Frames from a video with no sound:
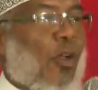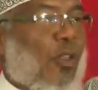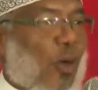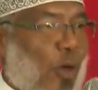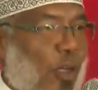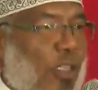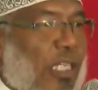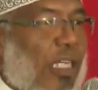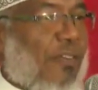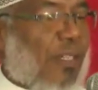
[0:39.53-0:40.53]
to host
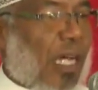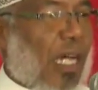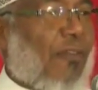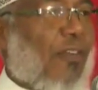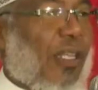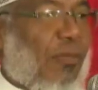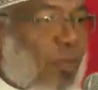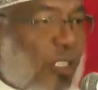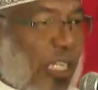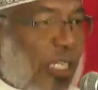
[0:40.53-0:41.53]
an iftar for the
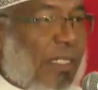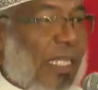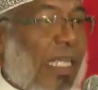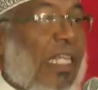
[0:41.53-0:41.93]
Muslims in